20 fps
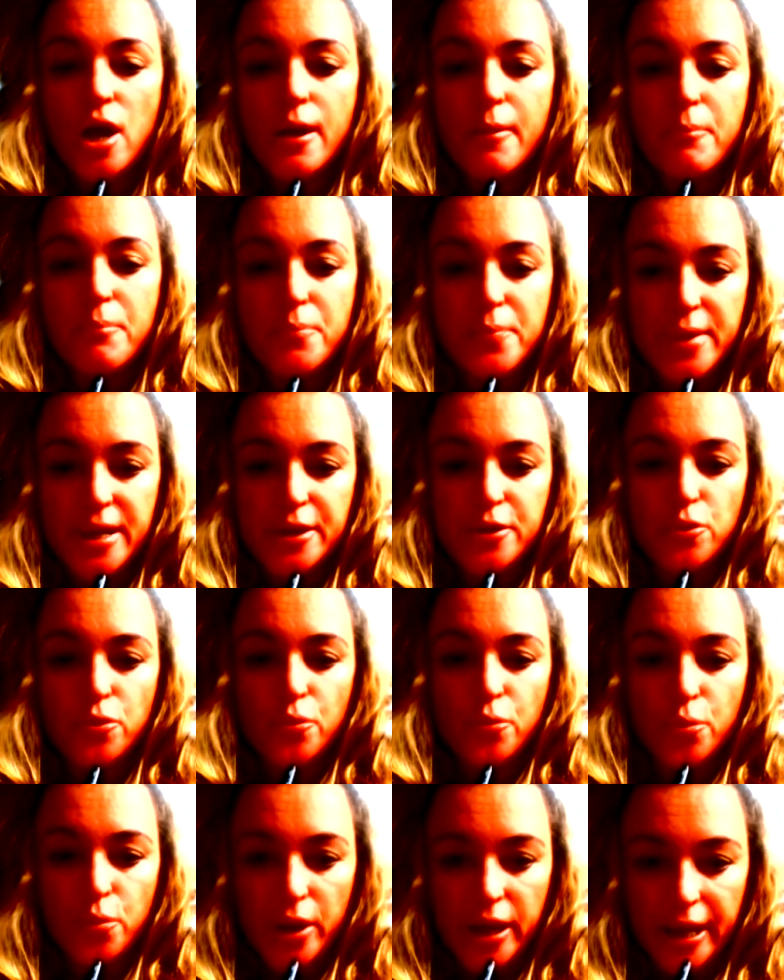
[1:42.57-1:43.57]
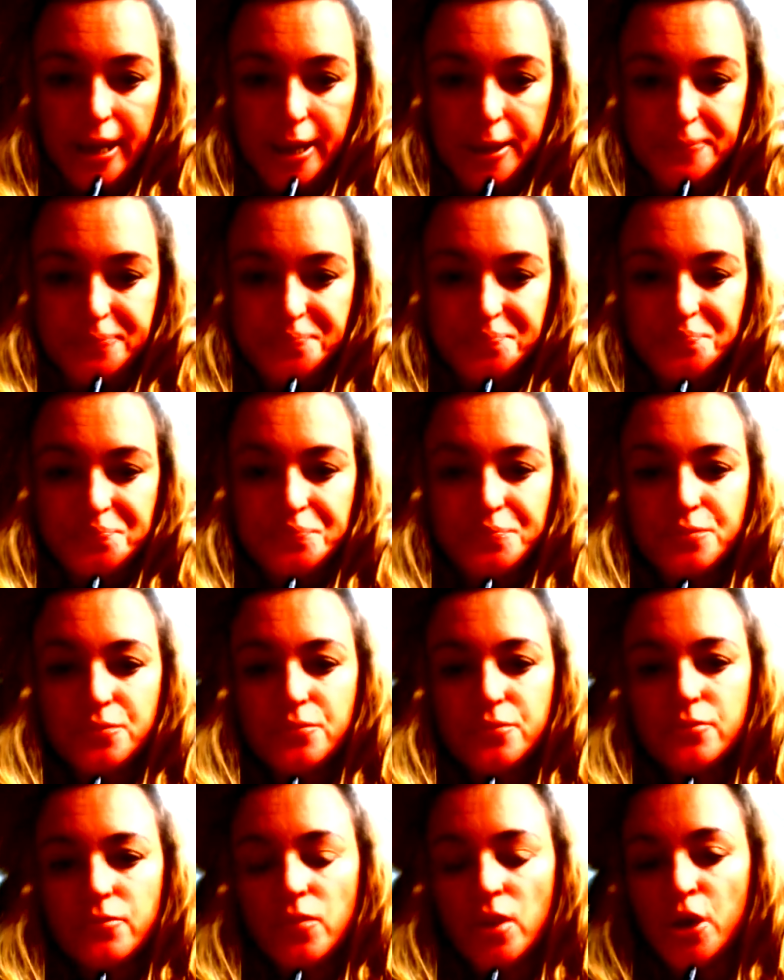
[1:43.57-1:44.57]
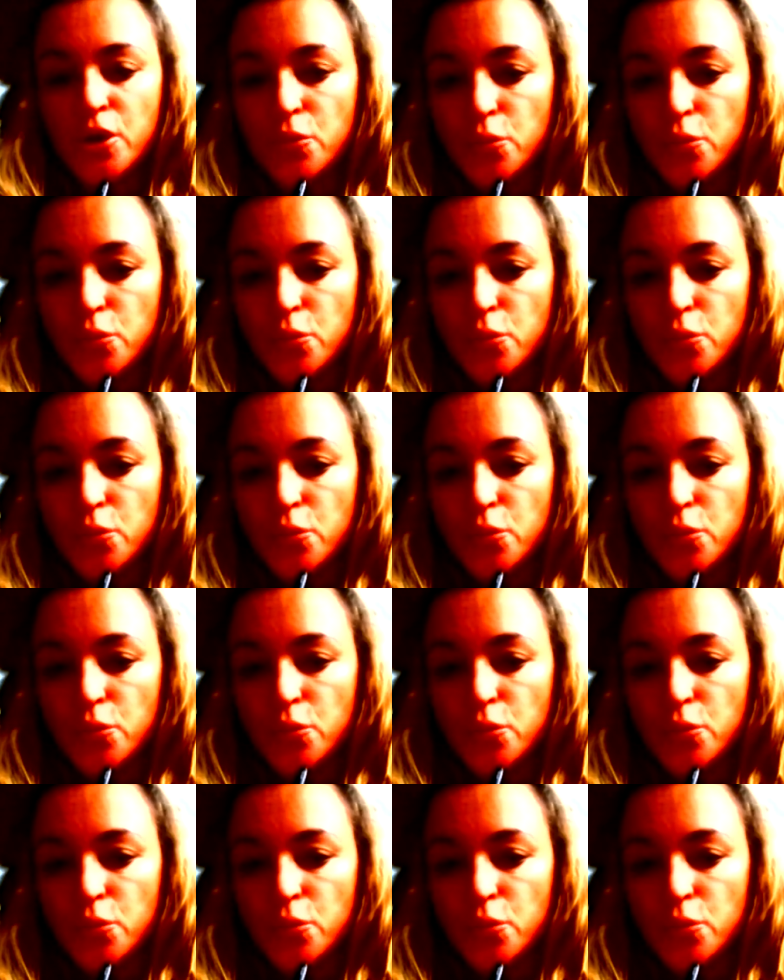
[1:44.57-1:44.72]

midweek, it